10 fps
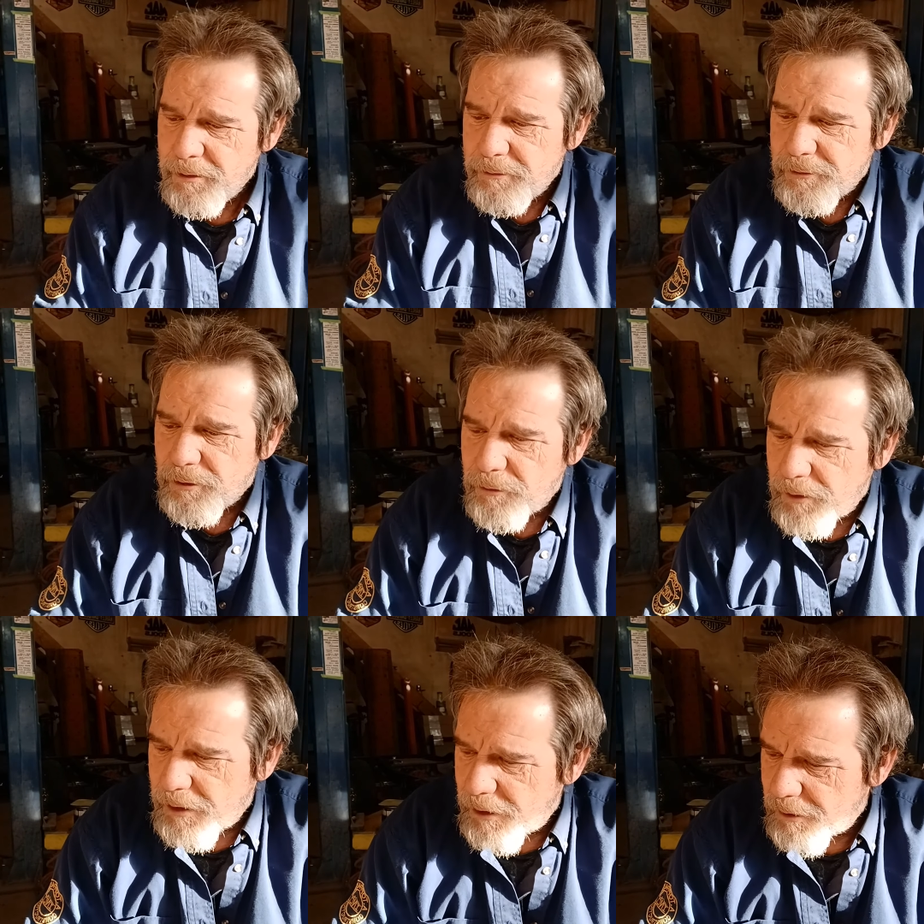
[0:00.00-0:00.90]

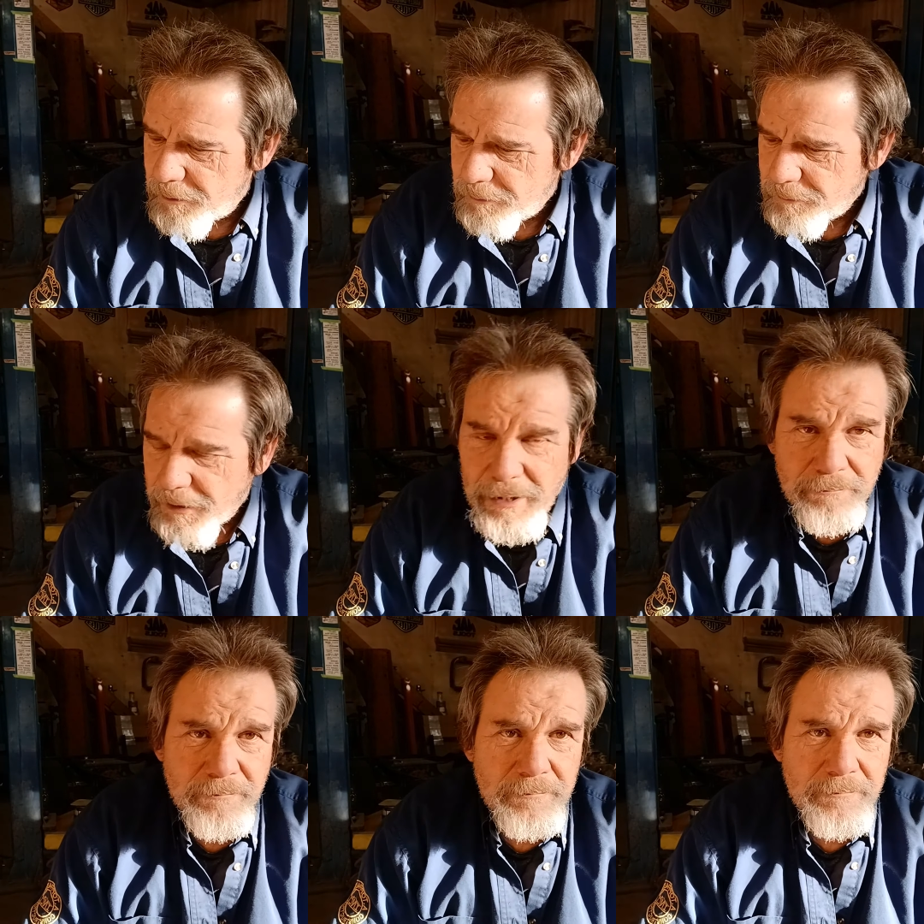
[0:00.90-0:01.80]
So yeah,
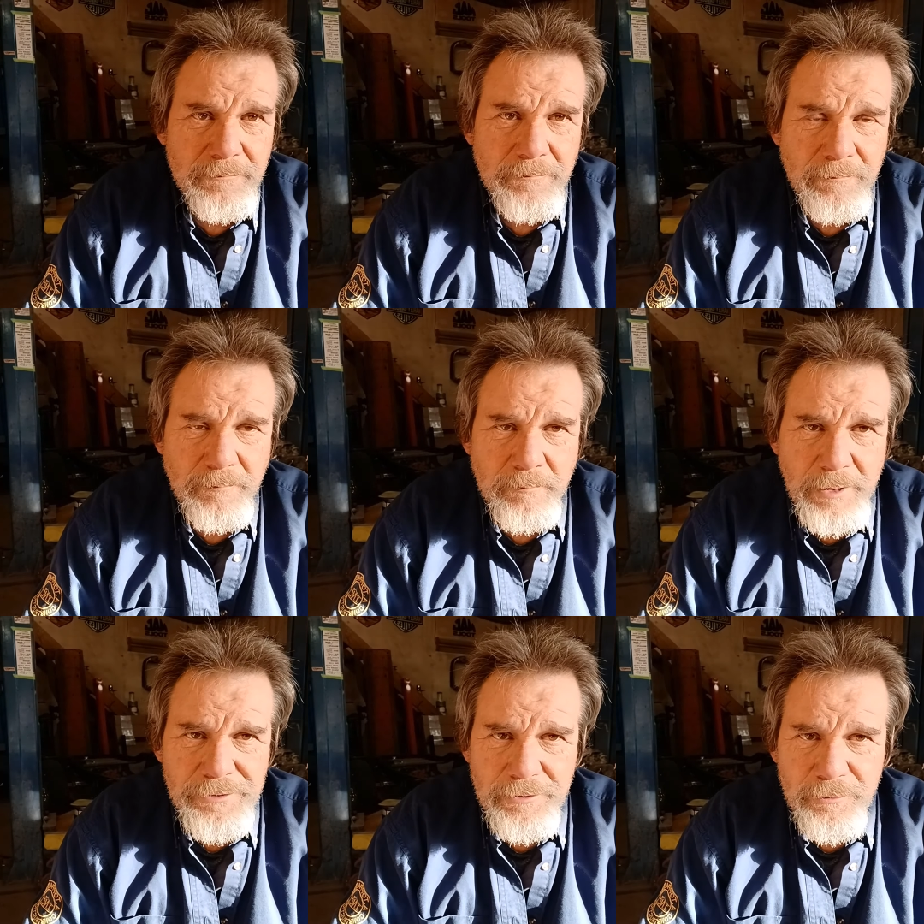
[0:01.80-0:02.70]

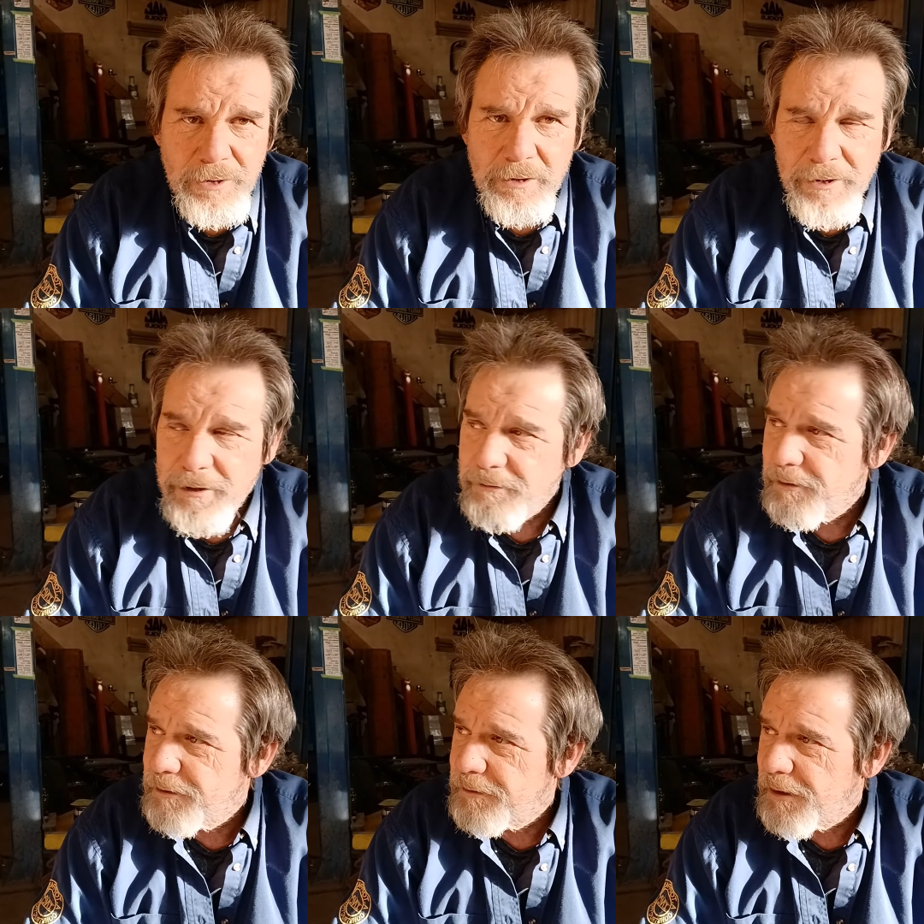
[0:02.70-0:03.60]
parts are trickling in,
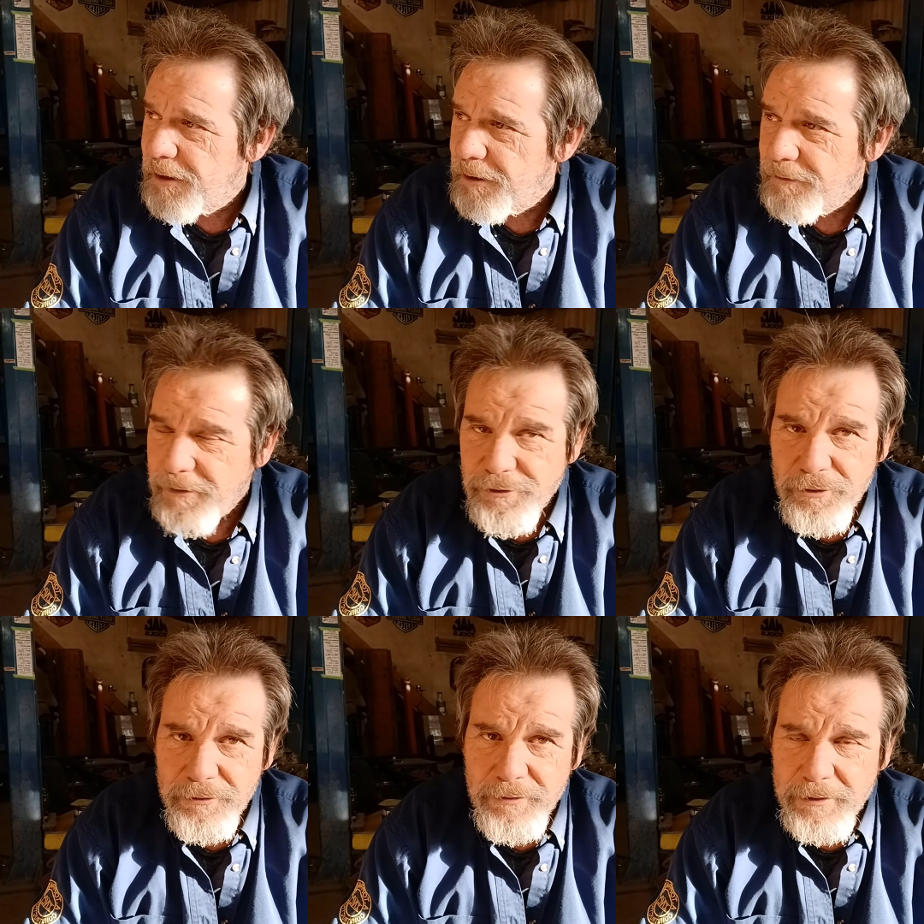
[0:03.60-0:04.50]
and that's a
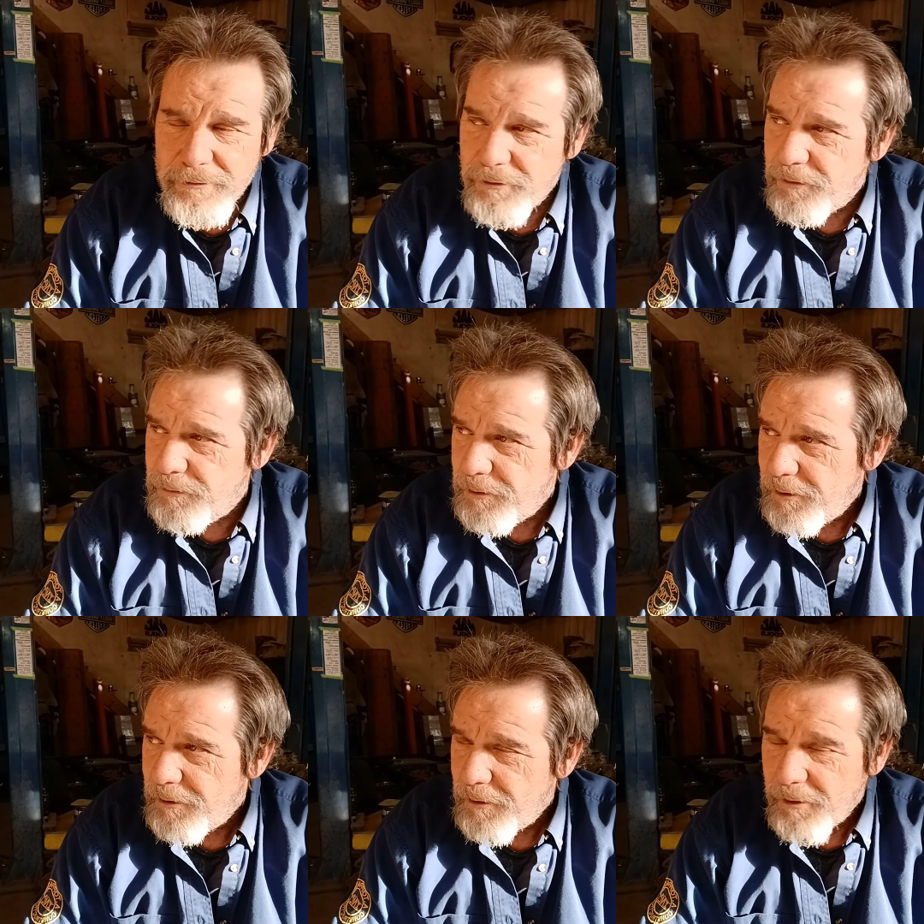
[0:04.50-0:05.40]
good thing. So
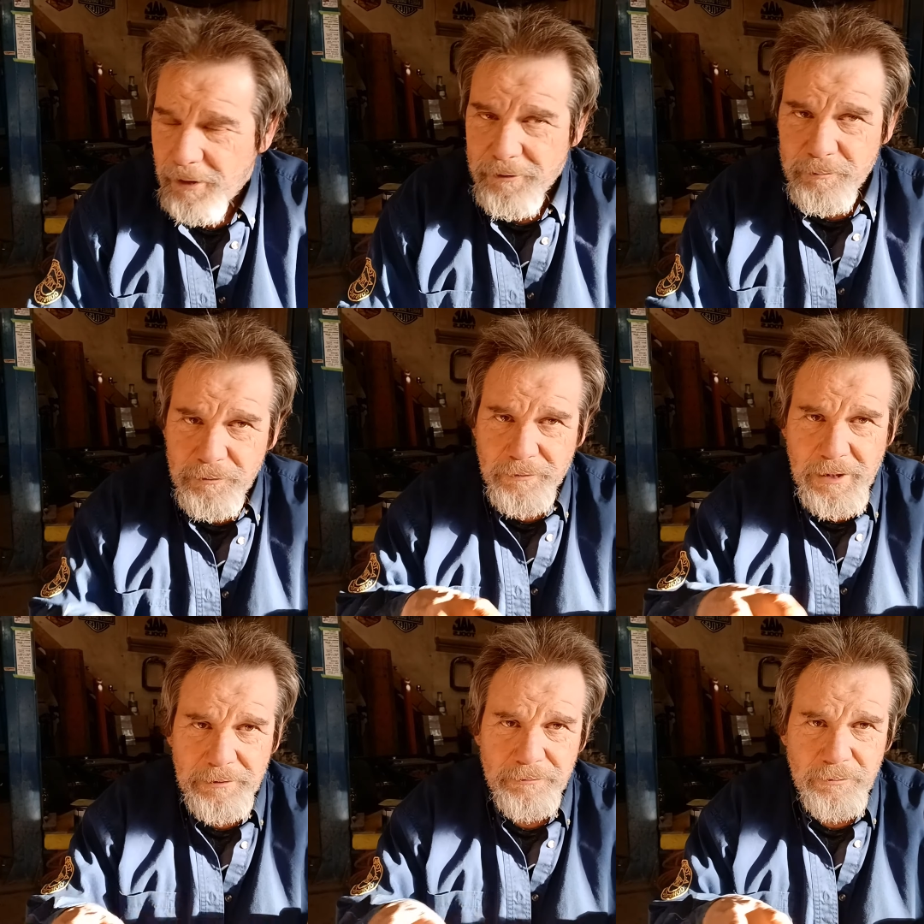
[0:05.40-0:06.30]
I can move
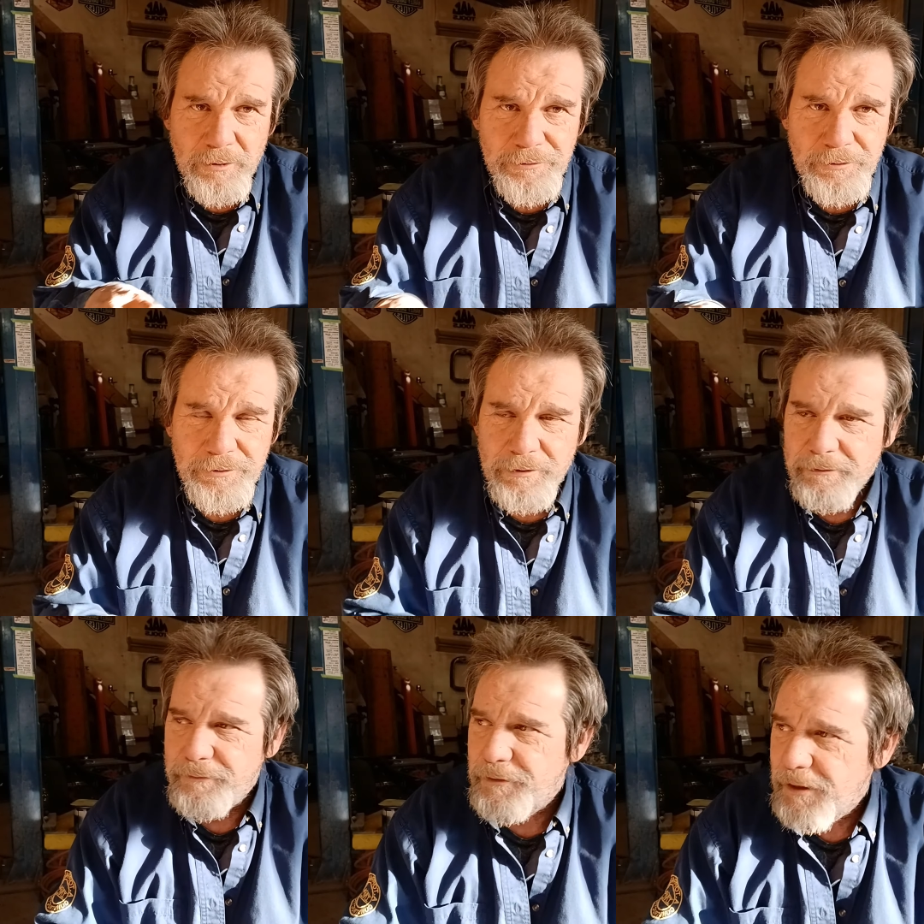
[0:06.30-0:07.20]
around and do all sorts of
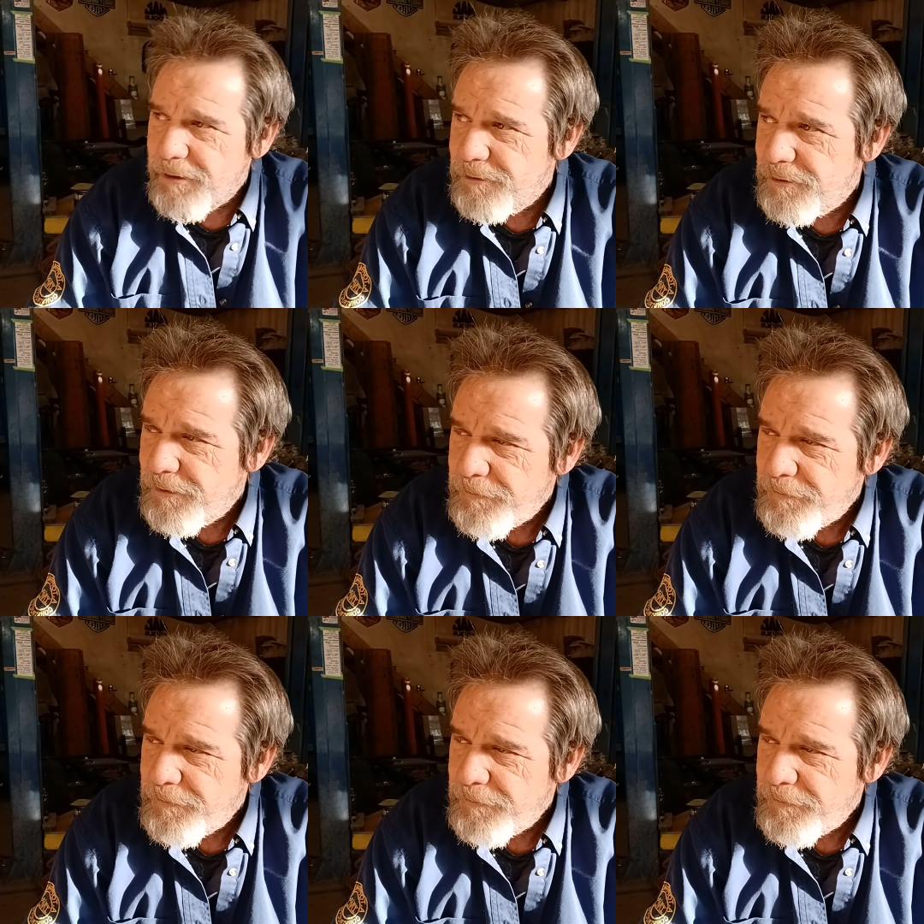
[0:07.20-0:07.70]
different things.